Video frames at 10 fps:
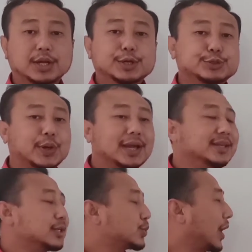So, in
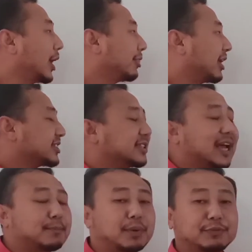this way, the
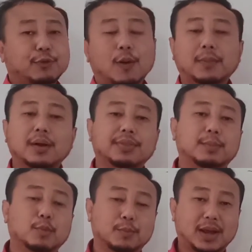snake perform the
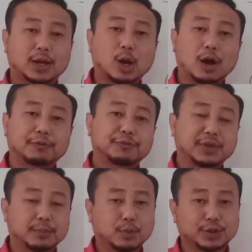movement of
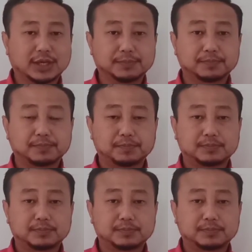their body.